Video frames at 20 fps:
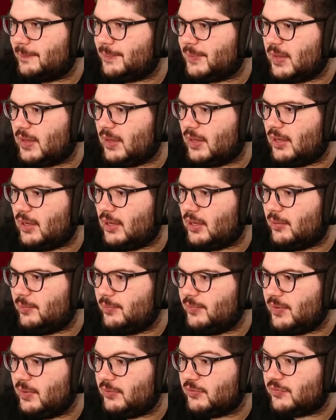
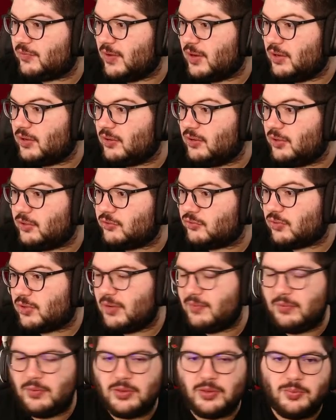That was very good at
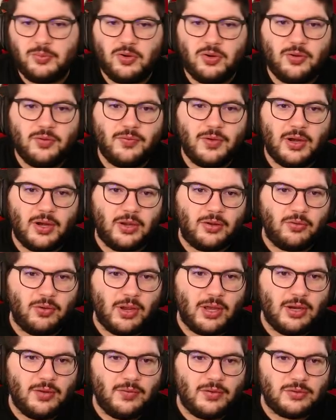driving with the ball, very
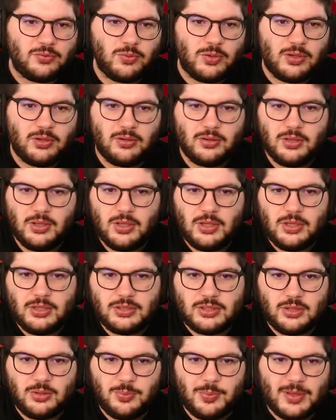creative as well.
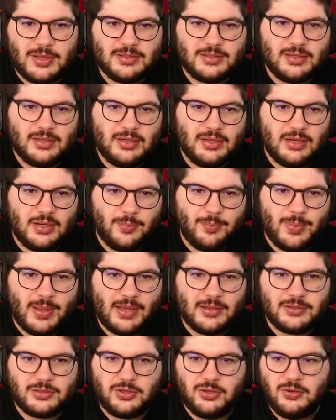So they basically need a
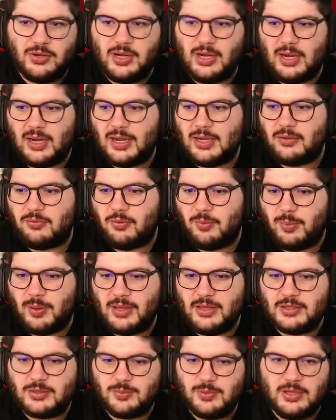Bastoni-like
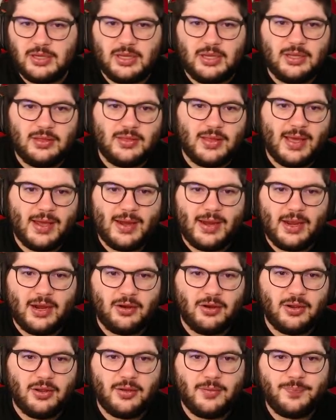replacement in that
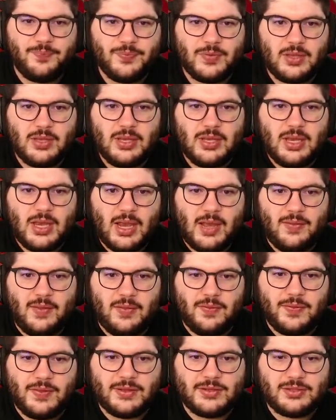area. And
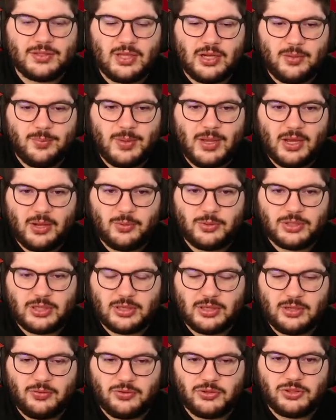then this center back, which I
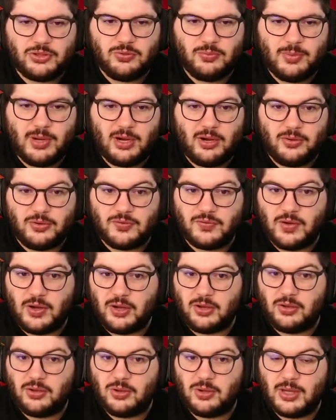think Christian Romero is very
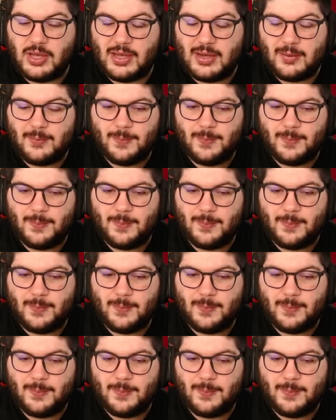good at,